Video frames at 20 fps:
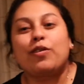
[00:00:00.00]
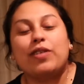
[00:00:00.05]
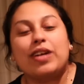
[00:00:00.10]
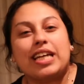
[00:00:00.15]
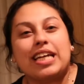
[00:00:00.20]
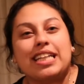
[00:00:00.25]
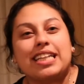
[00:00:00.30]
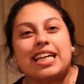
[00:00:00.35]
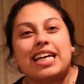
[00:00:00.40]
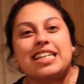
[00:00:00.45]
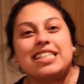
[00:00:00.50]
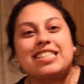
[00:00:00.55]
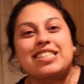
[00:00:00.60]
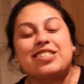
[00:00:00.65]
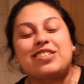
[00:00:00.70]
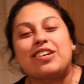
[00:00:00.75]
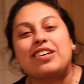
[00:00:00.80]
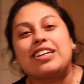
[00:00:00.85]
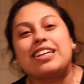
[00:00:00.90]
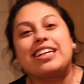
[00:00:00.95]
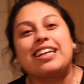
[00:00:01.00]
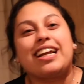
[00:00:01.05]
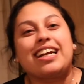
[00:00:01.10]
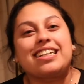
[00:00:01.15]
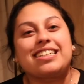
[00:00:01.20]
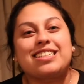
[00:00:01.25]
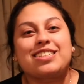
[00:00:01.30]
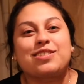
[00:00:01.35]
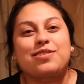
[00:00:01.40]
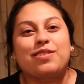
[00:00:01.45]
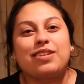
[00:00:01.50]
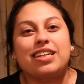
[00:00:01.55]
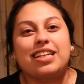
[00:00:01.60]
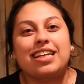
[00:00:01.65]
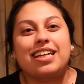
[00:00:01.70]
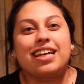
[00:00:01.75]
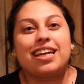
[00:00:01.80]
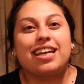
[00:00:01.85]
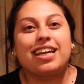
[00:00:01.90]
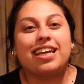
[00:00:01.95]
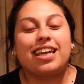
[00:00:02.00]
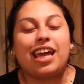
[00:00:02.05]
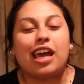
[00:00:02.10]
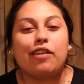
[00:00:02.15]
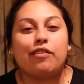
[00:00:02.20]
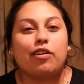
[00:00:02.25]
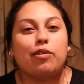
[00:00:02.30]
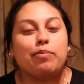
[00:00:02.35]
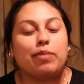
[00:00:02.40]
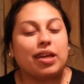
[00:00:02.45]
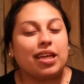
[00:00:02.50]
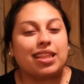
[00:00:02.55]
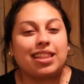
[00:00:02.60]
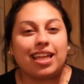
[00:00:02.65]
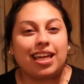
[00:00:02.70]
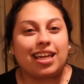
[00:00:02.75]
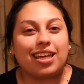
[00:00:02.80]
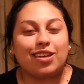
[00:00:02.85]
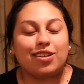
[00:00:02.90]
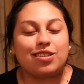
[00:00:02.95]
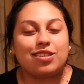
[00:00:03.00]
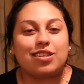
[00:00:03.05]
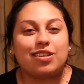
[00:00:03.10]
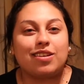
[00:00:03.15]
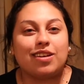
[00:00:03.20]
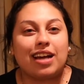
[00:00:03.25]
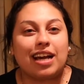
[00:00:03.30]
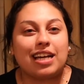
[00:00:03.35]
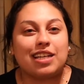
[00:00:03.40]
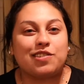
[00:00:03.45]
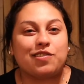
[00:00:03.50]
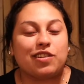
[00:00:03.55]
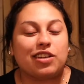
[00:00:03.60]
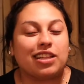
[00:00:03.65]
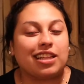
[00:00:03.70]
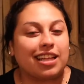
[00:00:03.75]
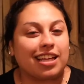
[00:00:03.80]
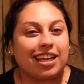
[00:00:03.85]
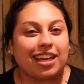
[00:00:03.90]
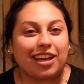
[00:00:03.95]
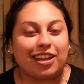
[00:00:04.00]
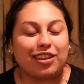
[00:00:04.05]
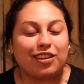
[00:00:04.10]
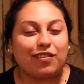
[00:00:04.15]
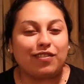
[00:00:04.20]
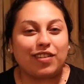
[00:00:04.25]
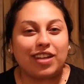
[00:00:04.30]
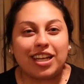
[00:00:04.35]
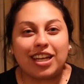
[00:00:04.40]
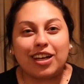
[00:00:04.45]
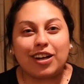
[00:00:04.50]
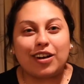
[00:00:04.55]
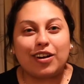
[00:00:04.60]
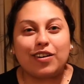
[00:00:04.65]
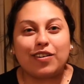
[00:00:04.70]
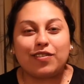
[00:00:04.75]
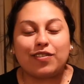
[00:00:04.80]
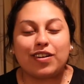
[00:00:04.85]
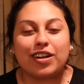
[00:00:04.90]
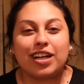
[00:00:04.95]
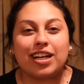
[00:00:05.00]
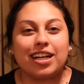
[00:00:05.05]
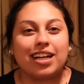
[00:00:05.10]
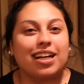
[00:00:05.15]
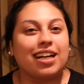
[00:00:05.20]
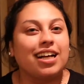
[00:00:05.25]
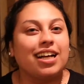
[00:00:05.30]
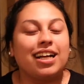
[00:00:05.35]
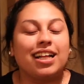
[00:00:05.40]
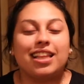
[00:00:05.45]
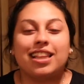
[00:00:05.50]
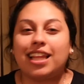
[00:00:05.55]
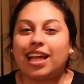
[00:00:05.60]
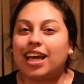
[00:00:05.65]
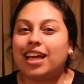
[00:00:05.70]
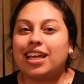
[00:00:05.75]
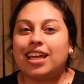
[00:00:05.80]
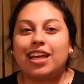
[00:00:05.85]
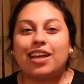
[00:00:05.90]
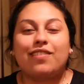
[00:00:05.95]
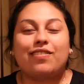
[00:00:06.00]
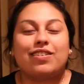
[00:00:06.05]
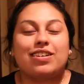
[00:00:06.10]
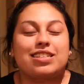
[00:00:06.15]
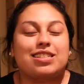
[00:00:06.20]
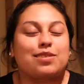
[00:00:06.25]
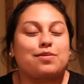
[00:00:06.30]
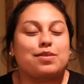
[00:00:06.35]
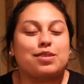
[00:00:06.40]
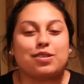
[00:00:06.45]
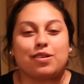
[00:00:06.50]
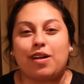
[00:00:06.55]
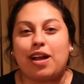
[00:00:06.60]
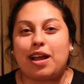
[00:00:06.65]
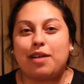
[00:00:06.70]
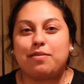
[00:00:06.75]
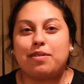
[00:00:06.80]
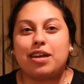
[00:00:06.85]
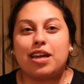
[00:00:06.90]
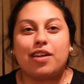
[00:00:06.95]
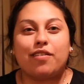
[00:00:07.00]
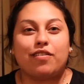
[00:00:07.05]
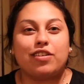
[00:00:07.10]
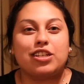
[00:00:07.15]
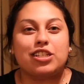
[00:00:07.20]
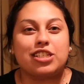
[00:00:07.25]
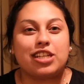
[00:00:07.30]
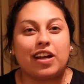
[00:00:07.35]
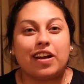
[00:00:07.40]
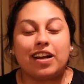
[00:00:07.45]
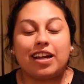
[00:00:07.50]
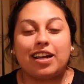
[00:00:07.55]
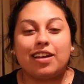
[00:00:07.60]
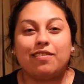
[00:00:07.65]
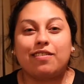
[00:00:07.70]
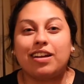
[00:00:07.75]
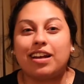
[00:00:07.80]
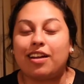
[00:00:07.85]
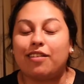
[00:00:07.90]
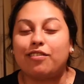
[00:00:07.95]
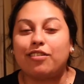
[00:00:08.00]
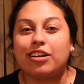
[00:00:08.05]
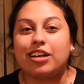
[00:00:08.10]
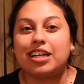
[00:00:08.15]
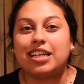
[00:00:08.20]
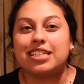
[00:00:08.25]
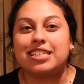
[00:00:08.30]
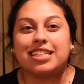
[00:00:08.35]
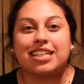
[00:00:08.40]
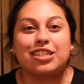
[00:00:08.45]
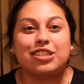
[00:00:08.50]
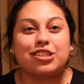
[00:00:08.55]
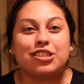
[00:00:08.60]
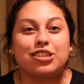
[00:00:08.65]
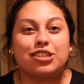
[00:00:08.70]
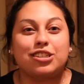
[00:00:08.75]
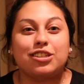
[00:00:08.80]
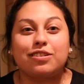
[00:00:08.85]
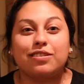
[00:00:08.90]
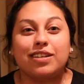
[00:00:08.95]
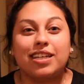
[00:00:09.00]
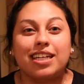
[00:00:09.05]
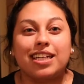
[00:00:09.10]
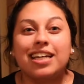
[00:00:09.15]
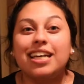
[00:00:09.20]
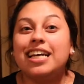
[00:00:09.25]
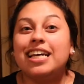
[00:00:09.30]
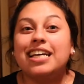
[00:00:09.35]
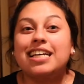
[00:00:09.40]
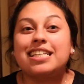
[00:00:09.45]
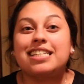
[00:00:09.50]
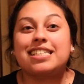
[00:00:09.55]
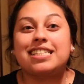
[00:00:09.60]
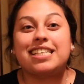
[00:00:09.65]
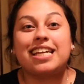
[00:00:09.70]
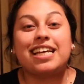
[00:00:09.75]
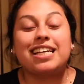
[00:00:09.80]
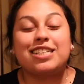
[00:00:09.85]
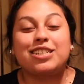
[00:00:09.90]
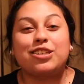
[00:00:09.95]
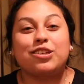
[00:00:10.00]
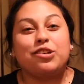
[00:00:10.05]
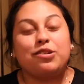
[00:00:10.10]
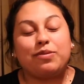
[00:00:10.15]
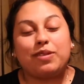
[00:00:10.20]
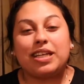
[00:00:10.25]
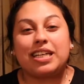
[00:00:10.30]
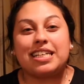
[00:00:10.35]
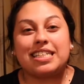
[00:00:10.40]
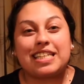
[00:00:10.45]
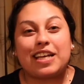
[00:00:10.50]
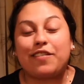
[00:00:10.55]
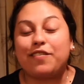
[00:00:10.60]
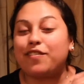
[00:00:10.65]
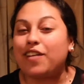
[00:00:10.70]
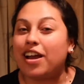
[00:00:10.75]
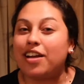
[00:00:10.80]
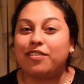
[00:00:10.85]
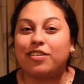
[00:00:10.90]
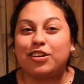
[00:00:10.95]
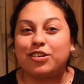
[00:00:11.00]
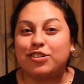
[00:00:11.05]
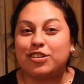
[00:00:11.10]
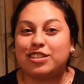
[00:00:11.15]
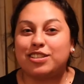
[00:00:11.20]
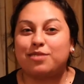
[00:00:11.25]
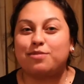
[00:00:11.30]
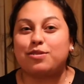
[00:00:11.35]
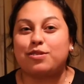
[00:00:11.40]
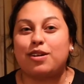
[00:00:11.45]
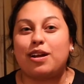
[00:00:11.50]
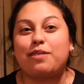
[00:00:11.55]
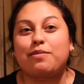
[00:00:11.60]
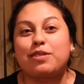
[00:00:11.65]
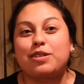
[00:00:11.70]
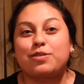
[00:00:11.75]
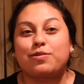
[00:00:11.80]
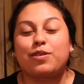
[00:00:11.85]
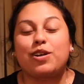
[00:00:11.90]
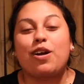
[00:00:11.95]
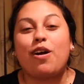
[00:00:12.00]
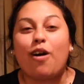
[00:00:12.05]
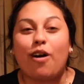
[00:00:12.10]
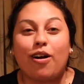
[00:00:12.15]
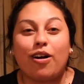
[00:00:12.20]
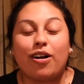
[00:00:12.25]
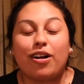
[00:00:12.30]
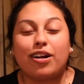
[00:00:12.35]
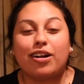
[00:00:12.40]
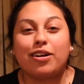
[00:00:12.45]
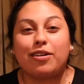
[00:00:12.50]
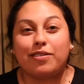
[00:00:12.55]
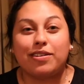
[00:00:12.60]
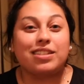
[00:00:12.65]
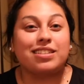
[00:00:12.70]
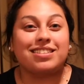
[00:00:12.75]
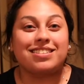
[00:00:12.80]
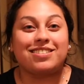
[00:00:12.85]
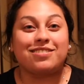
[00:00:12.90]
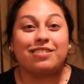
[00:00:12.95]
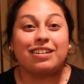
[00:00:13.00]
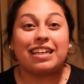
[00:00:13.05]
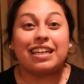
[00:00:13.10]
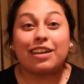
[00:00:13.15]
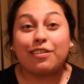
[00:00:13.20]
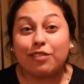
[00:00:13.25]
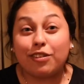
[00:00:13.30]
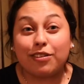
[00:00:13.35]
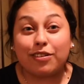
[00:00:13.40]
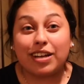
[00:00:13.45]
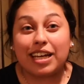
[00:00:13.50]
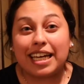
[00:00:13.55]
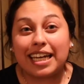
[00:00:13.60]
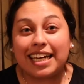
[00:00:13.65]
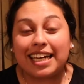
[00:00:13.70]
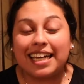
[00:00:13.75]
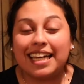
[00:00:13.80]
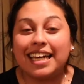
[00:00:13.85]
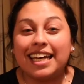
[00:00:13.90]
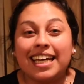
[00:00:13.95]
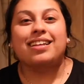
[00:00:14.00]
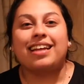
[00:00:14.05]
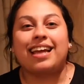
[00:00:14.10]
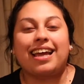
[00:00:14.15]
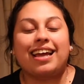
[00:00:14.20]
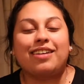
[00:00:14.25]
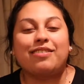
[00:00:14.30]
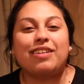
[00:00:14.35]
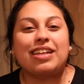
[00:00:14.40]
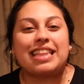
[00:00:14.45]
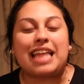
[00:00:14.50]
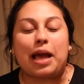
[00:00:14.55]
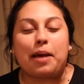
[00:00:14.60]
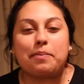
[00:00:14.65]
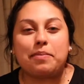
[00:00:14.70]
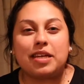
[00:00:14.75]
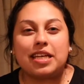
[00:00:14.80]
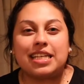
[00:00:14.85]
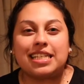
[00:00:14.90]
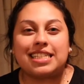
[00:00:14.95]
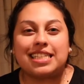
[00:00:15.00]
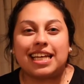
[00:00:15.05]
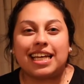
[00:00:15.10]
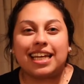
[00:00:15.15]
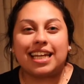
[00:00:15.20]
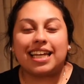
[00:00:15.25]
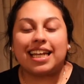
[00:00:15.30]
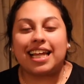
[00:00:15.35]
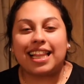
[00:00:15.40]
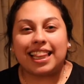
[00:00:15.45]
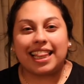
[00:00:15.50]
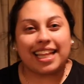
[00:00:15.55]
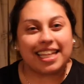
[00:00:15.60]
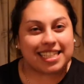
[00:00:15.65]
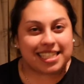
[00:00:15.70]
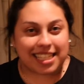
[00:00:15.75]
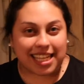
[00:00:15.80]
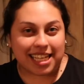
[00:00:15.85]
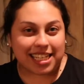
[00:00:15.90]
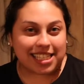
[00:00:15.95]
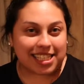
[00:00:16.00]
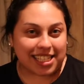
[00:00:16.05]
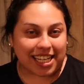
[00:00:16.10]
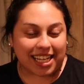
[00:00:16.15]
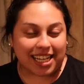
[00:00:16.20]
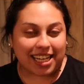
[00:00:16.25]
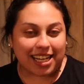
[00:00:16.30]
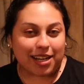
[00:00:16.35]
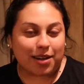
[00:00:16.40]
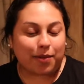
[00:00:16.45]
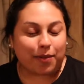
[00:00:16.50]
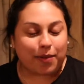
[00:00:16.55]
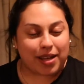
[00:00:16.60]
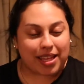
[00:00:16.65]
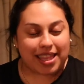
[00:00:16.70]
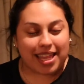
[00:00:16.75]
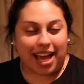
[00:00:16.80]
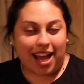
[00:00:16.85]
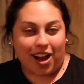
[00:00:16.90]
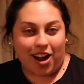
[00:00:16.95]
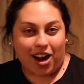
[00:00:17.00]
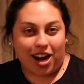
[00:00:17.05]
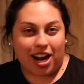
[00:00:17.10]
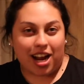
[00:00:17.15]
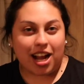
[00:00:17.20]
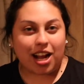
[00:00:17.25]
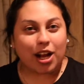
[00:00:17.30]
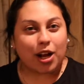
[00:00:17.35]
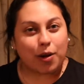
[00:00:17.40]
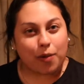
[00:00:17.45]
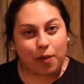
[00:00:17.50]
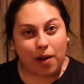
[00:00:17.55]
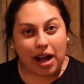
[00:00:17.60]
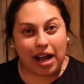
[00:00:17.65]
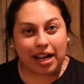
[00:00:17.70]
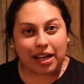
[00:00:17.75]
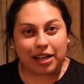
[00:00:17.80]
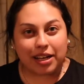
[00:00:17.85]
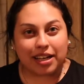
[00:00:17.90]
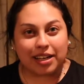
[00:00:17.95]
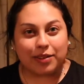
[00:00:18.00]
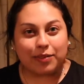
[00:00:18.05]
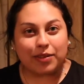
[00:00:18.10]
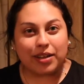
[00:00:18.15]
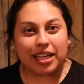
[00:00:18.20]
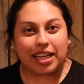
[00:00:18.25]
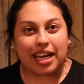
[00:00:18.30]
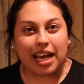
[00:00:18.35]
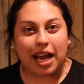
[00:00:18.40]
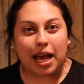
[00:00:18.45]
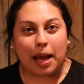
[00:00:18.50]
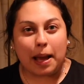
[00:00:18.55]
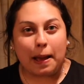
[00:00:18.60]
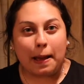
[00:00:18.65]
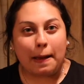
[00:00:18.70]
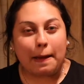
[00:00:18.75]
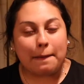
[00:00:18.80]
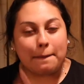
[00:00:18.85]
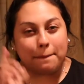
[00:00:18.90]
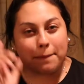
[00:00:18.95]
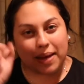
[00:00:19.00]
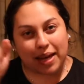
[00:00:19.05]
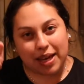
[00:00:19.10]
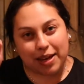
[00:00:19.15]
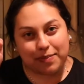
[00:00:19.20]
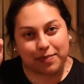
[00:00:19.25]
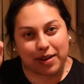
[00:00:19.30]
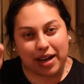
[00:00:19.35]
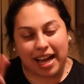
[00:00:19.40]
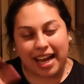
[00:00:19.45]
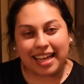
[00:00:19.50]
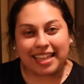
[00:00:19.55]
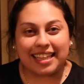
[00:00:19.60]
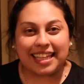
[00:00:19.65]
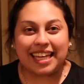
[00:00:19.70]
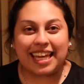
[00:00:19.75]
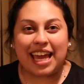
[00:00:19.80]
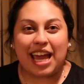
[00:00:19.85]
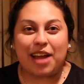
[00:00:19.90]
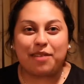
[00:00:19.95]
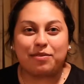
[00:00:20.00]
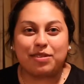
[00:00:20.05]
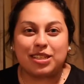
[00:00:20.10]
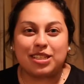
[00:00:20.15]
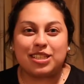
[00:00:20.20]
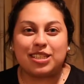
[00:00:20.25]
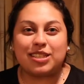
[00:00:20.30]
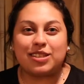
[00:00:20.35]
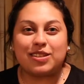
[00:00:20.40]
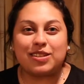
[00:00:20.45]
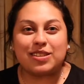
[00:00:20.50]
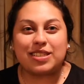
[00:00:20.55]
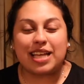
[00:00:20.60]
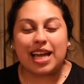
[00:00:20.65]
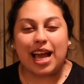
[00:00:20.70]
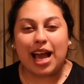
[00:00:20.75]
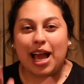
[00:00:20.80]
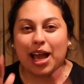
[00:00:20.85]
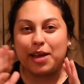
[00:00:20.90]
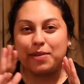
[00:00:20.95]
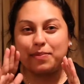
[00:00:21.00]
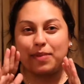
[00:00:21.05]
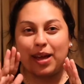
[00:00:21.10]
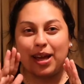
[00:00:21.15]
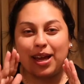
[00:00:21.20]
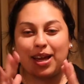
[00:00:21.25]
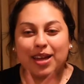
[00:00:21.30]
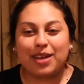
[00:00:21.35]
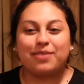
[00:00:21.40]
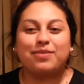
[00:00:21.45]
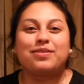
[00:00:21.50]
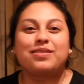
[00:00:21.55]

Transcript: we get that started, I just wanted to give a big thank you to you guys for clicking on the video, for liking, for subscribing, for sharing, whatever it is that you're doing. Stay tuned, because at 500 subscribers we are going to do a giveaway. And with that being said, let's get started with our guac. We got Babe behind the camera too. Say hi, Babe.